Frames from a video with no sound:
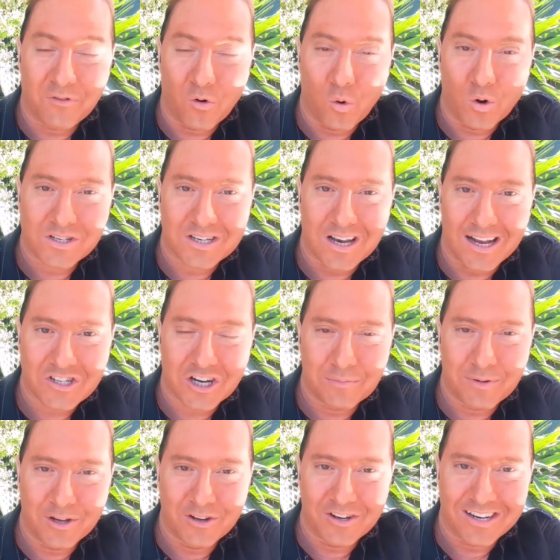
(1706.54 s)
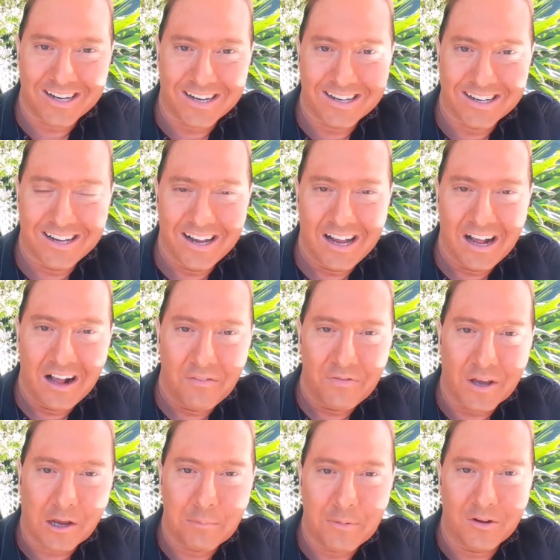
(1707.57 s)
forward slash community.
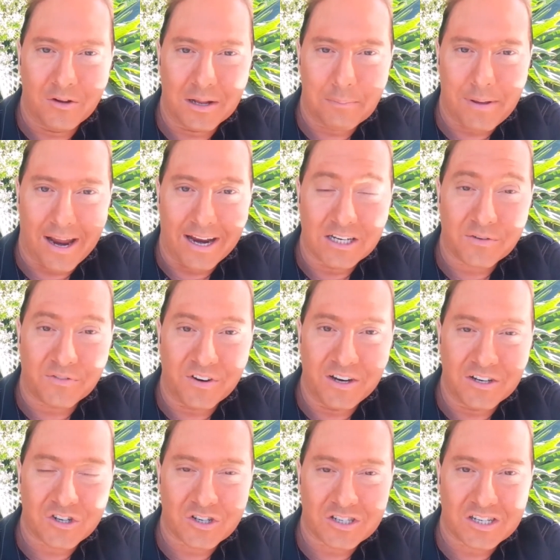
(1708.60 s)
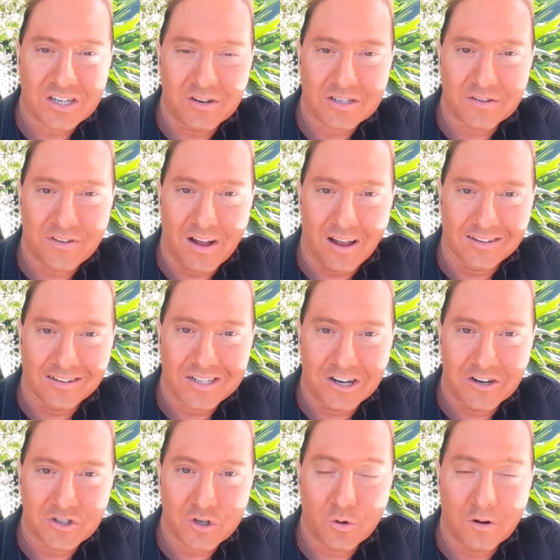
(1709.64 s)
The community page features a series of
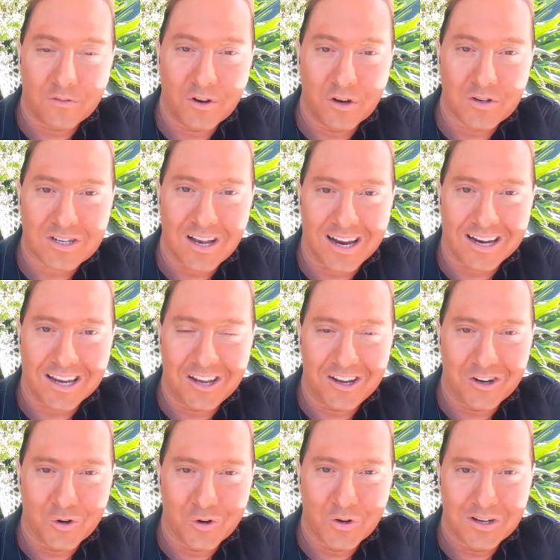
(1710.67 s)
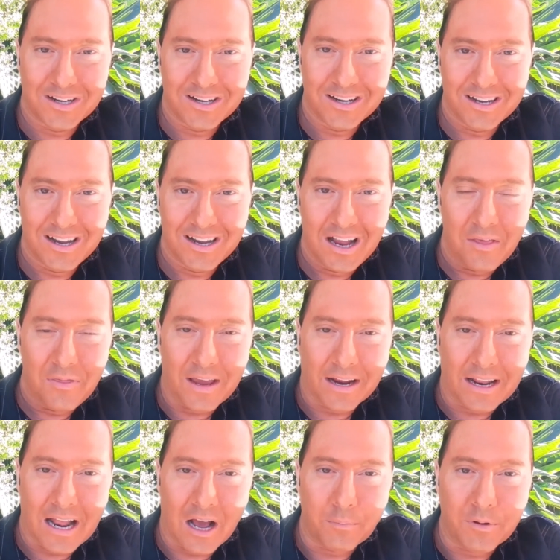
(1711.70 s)
volunteers who are viewers like you. They
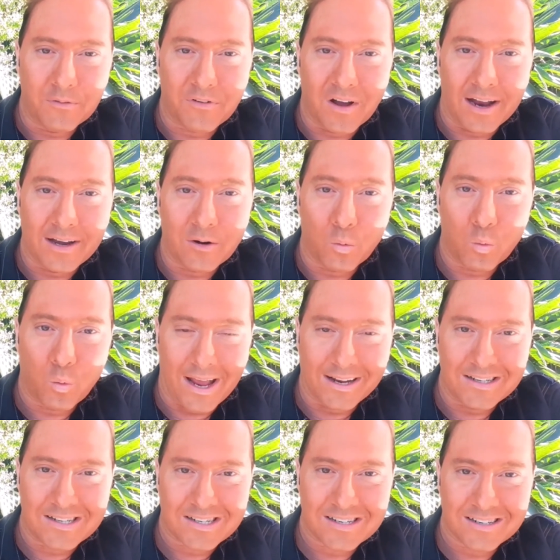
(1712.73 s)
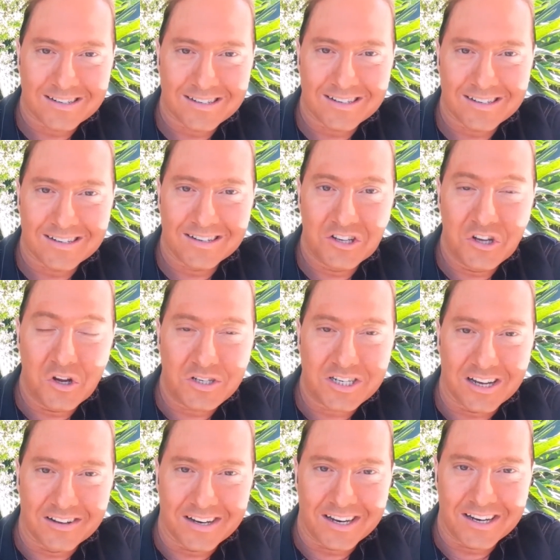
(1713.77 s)
can help you find rent,
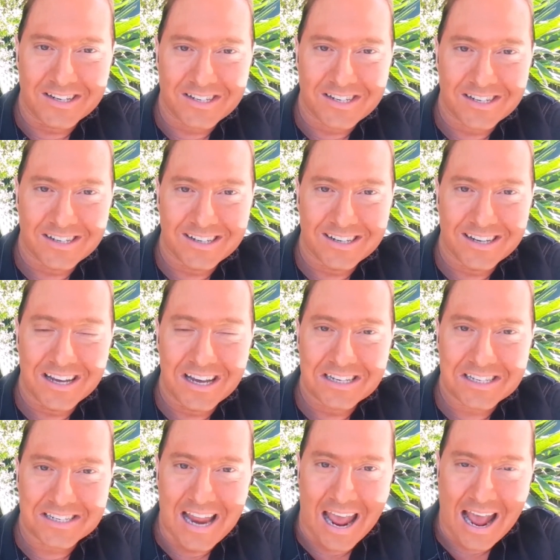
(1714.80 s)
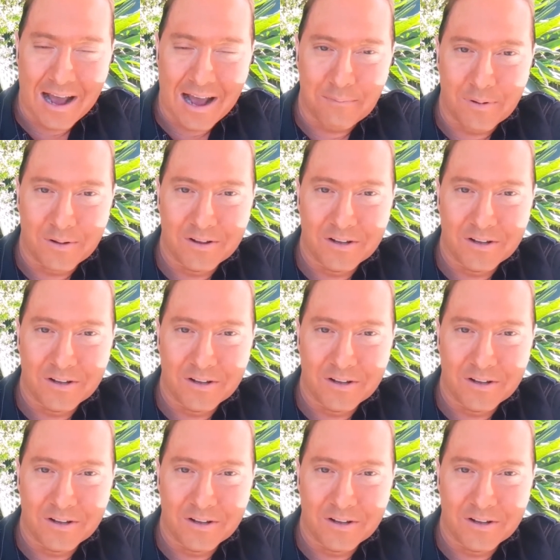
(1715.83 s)
utilities, SNAP,